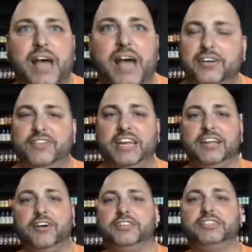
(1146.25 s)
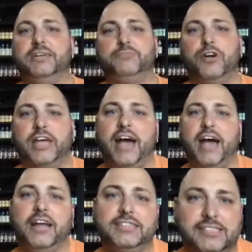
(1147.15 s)
I don't even need to go to the gym, work out.
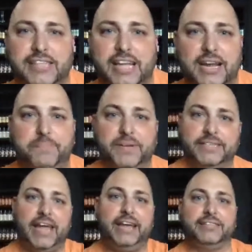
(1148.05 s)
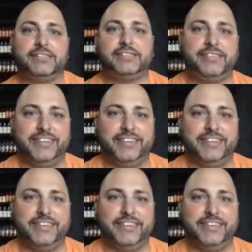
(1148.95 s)
I just stand up and dance.